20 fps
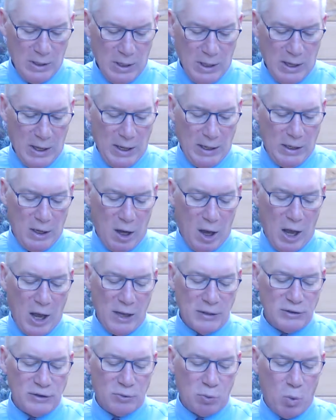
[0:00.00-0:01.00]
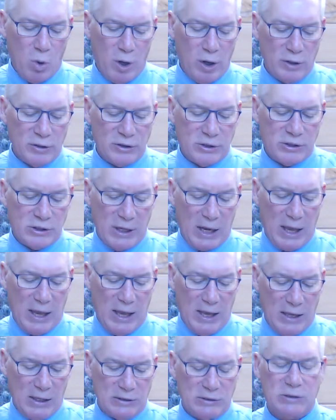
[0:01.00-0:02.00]
And God's word
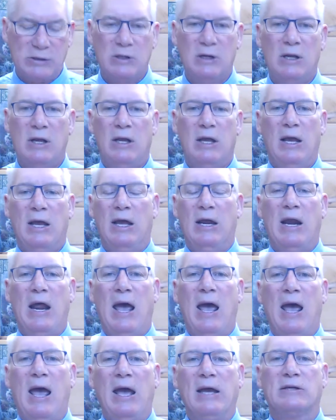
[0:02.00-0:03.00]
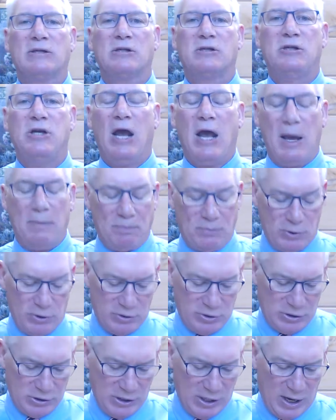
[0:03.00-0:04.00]
says in Acts
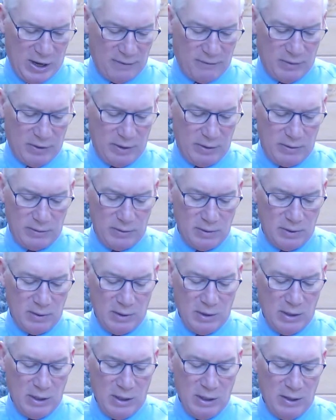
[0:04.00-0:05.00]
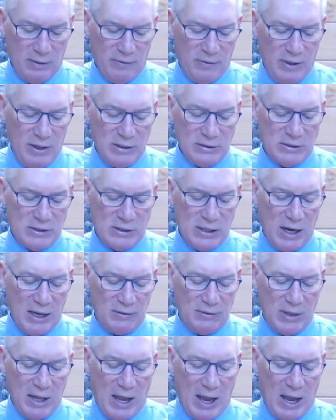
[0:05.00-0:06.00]
chapter 7, Then
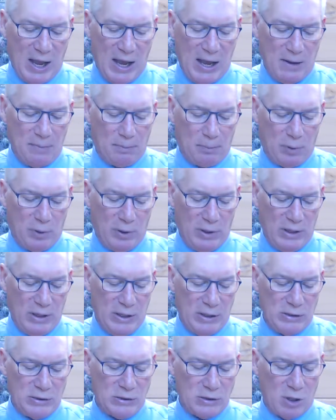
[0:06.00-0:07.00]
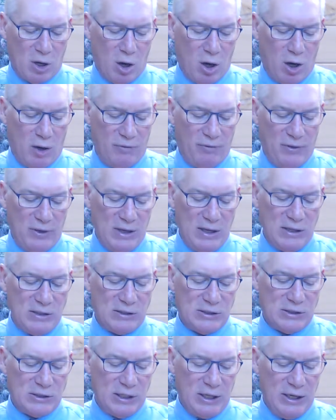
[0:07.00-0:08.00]
said the high priest, Are
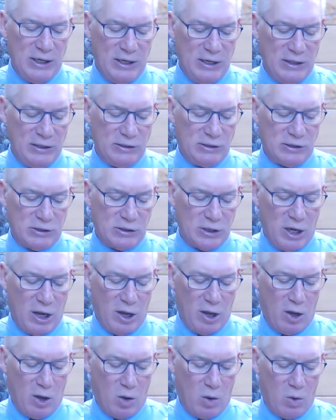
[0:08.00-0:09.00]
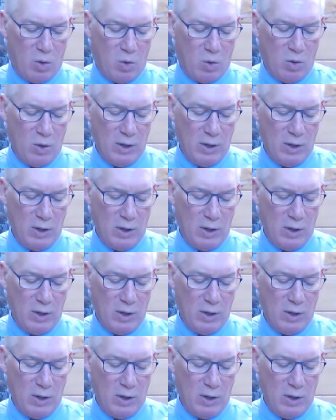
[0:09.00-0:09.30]
these things so?